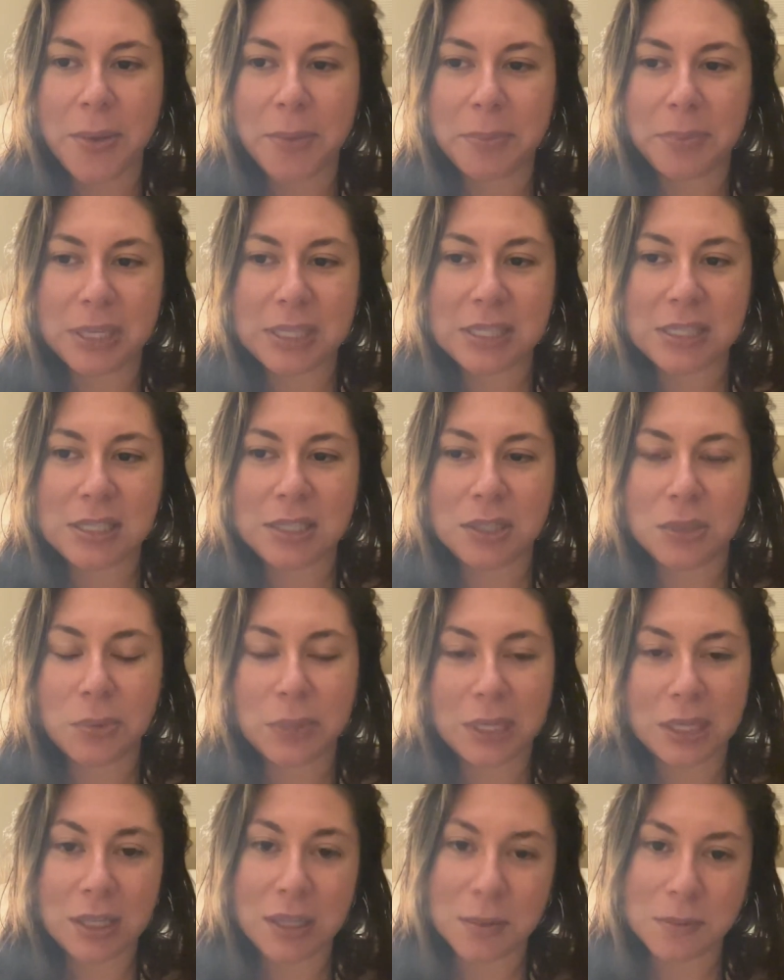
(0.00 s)
But still,
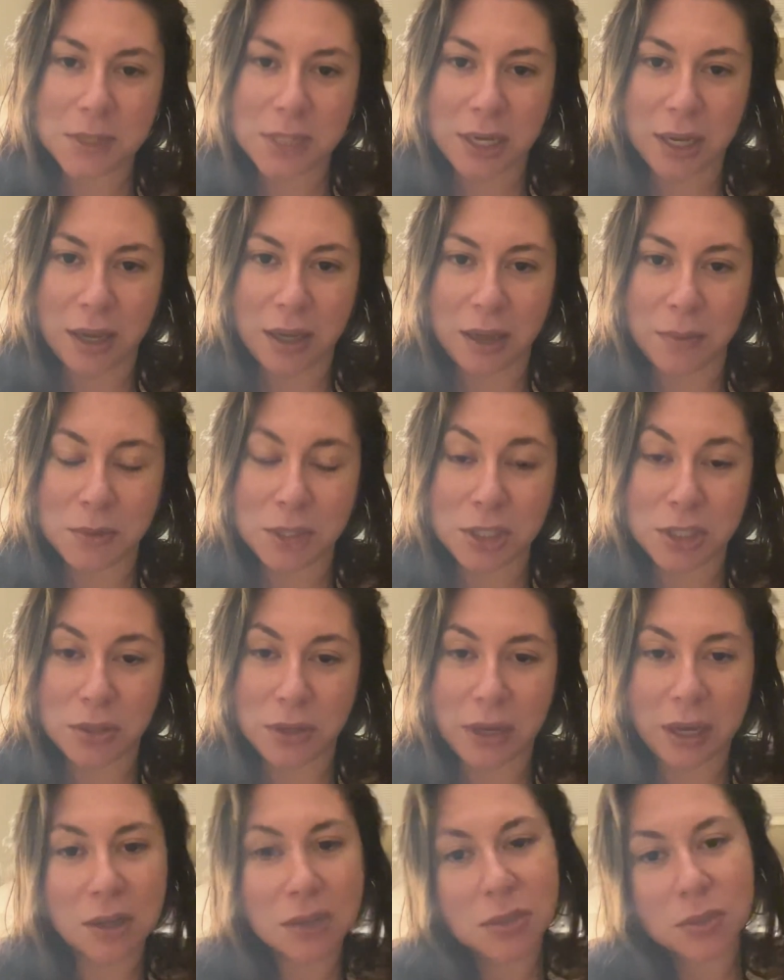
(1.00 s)
when it comes time to do
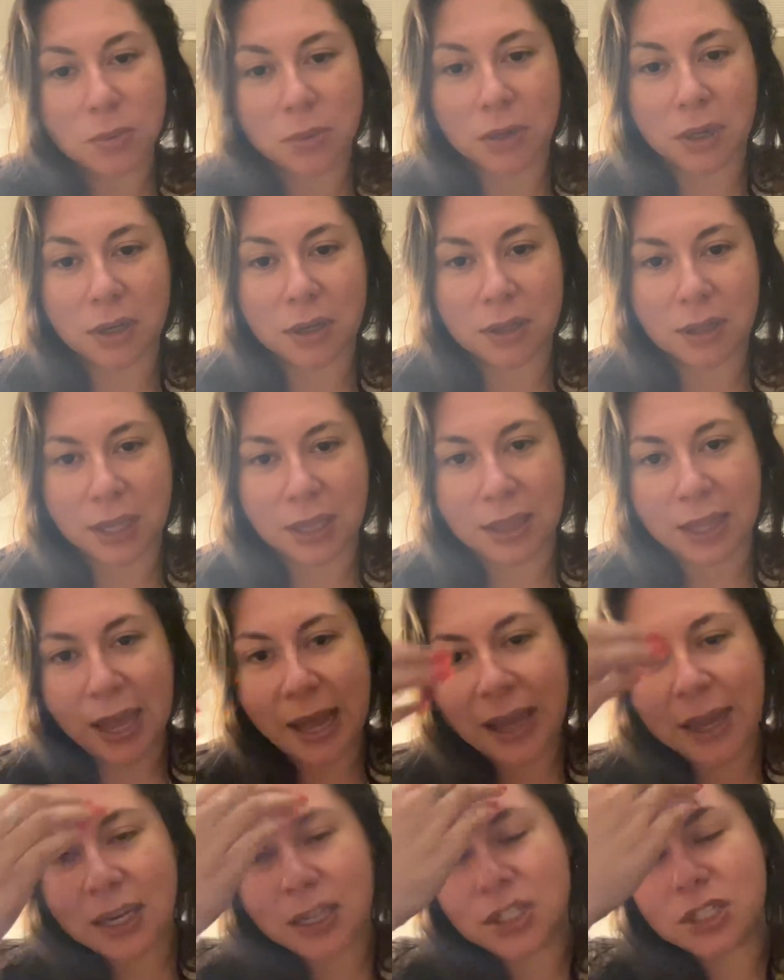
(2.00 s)
housework, like the
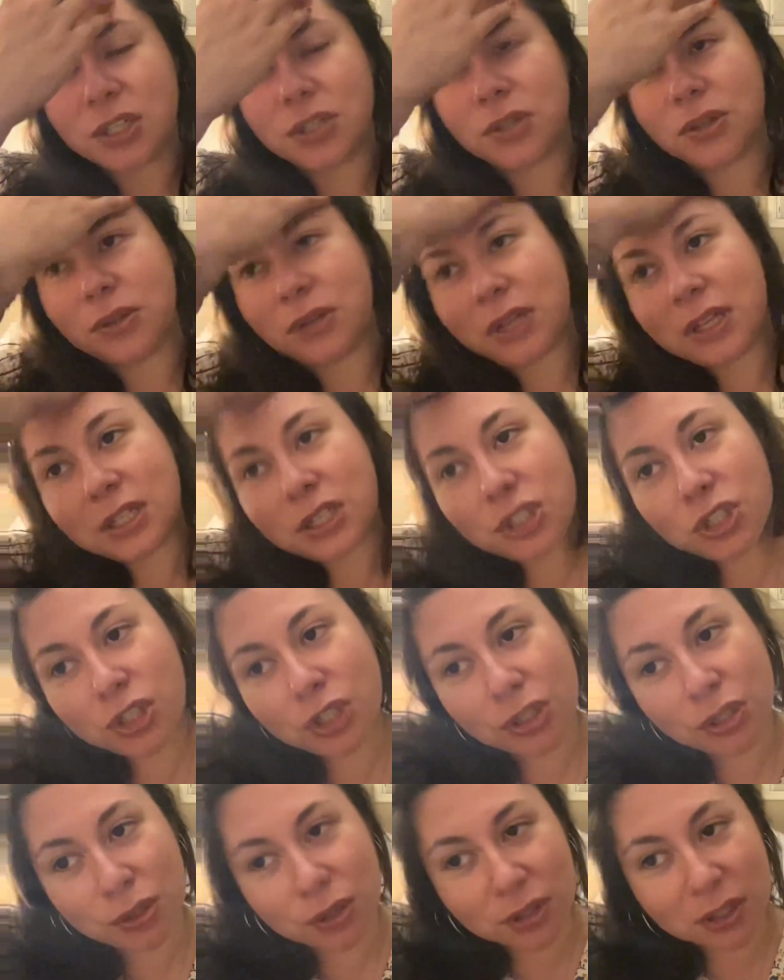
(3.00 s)
attitude is
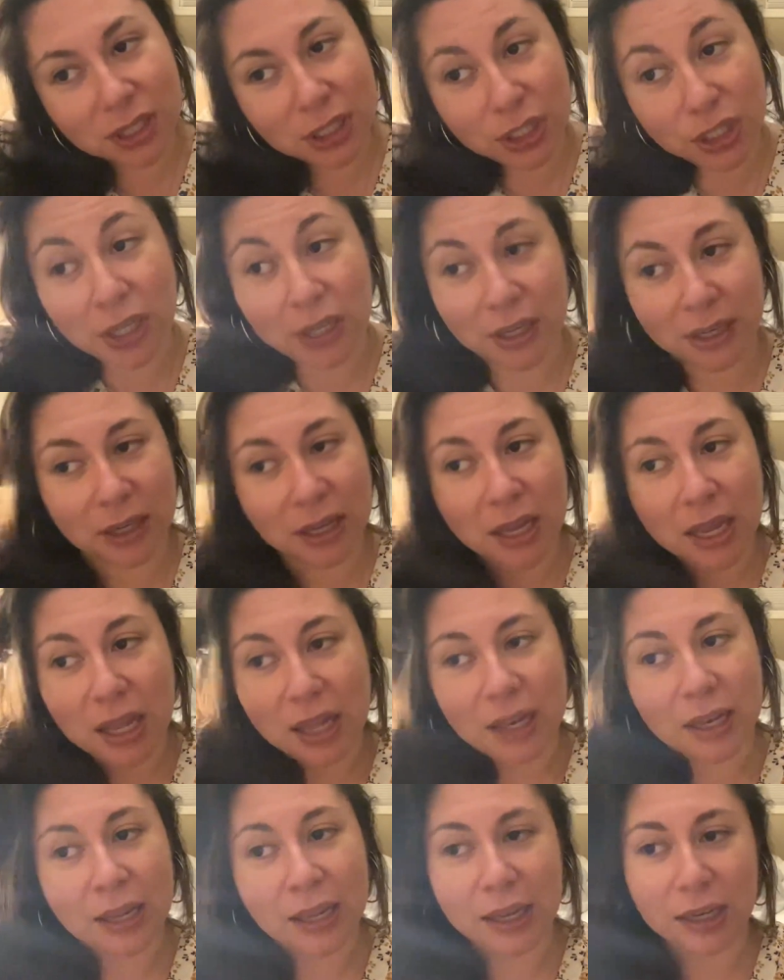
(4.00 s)
generally good.
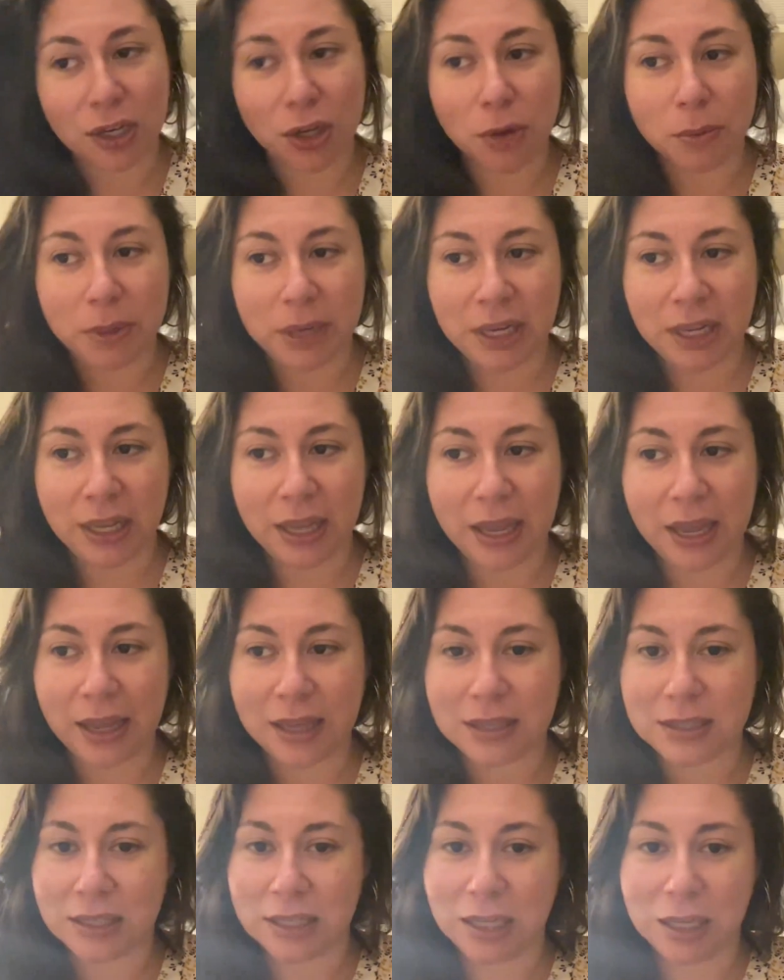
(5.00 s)
Like nobody
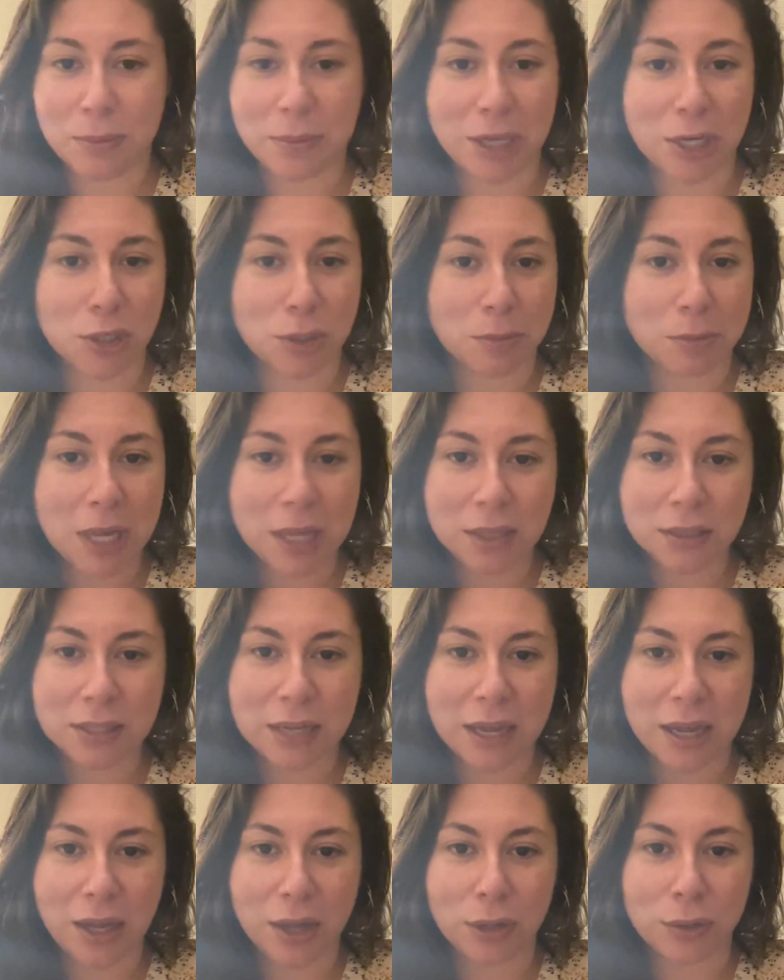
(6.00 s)
has any major
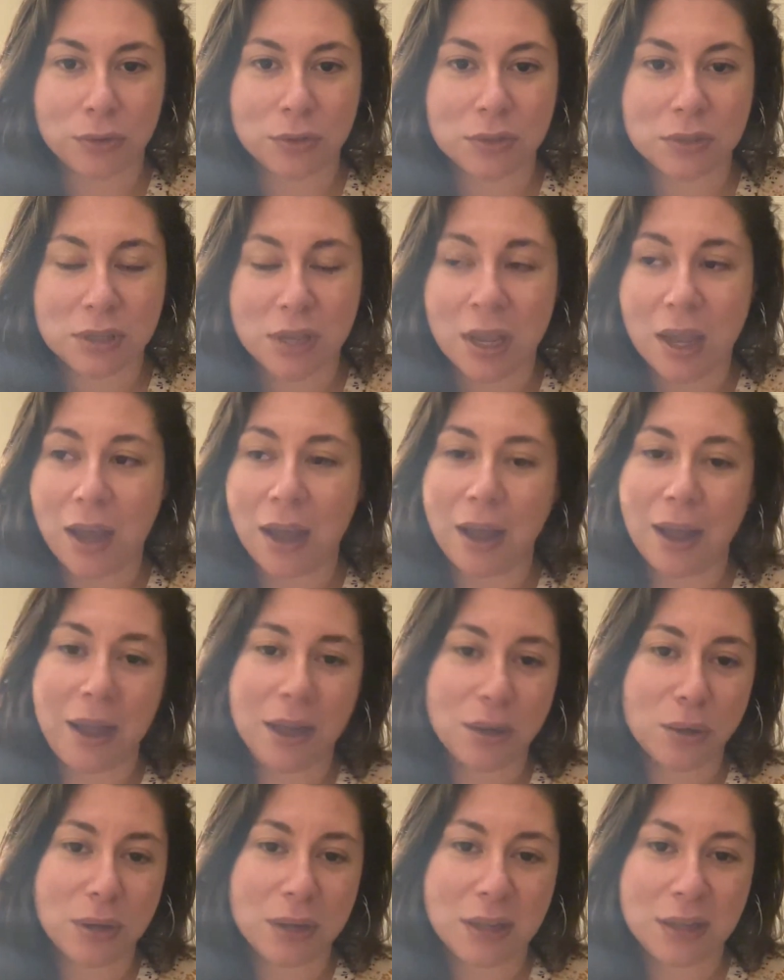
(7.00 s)
meltdowns. I
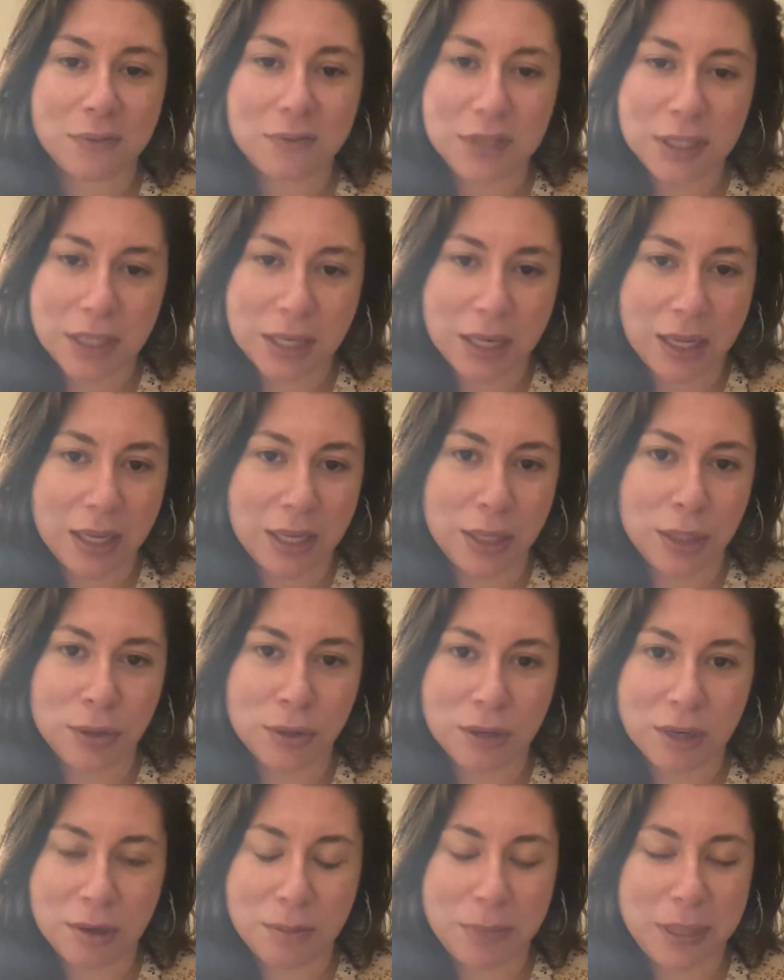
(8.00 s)
don't have to get
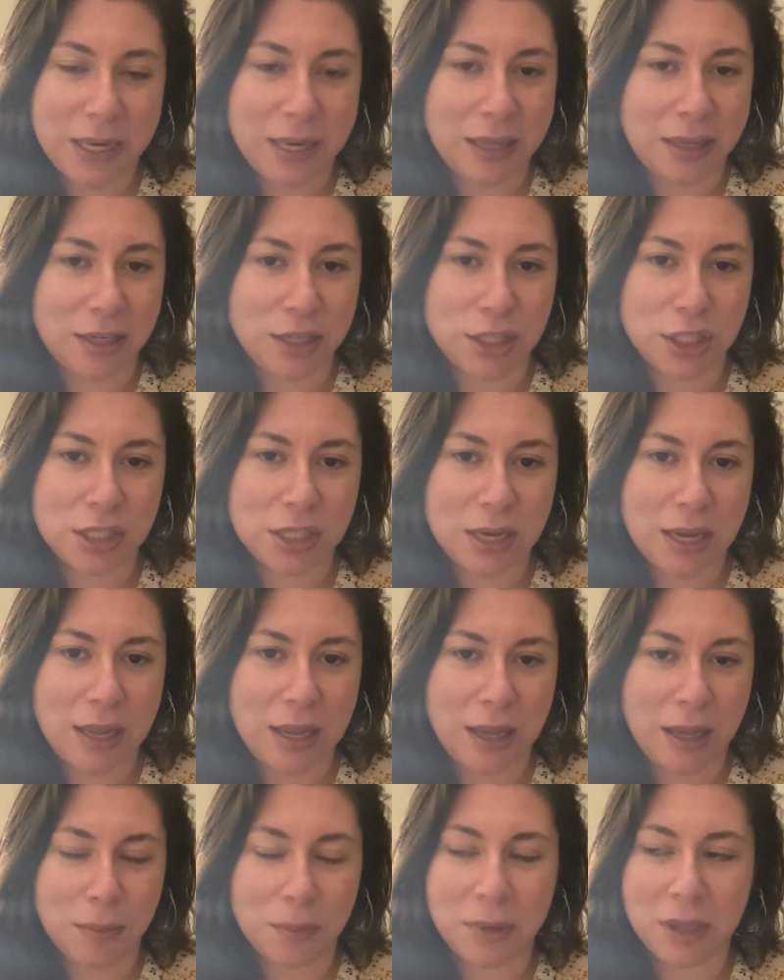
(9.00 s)
angry or bent out of
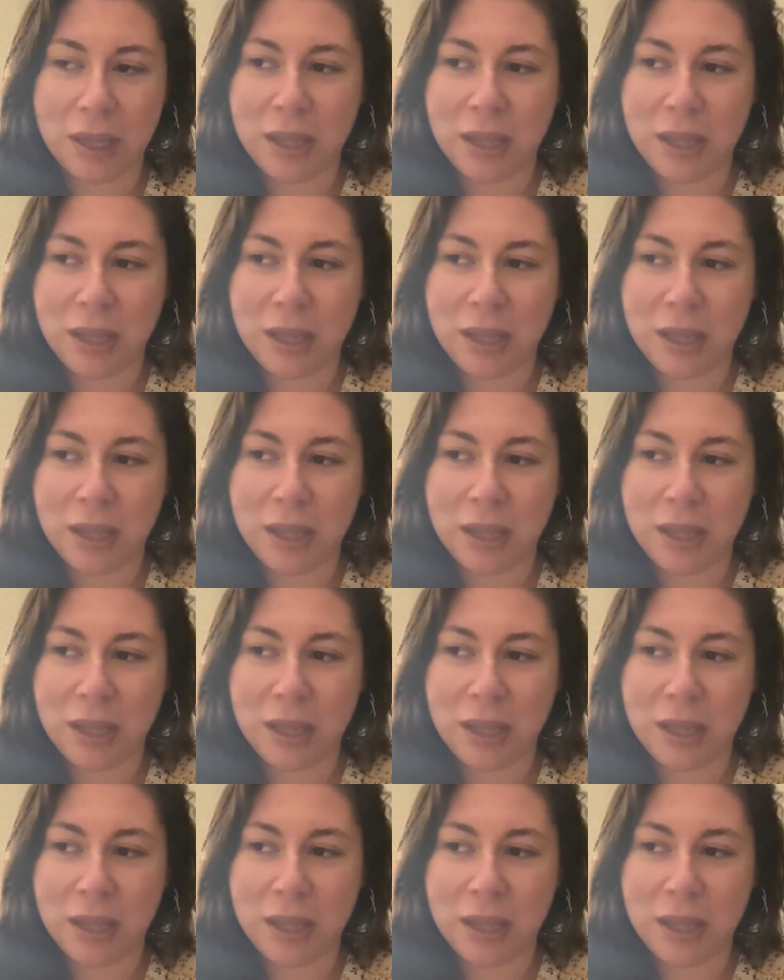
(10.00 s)
shape.